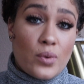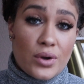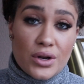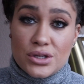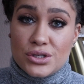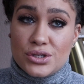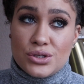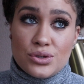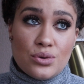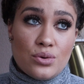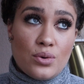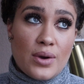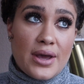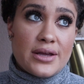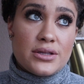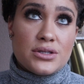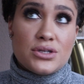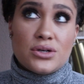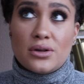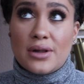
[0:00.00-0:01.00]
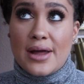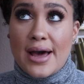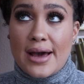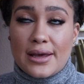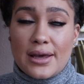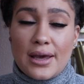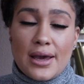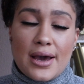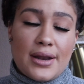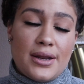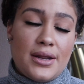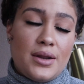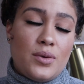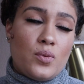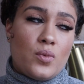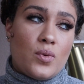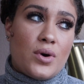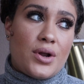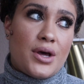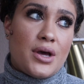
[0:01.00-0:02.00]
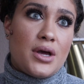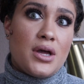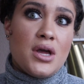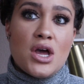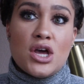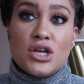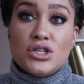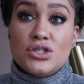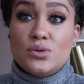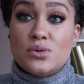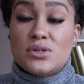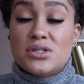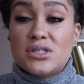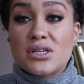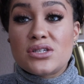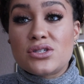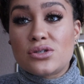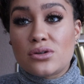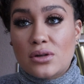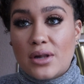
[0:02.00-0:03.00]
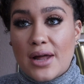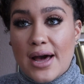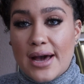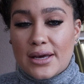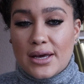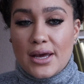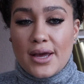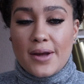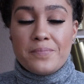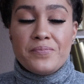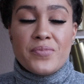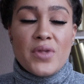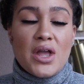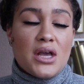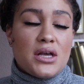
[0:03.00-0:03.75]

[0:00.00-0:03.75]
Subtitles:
want to do interlocking. I didn't want to do sister locking.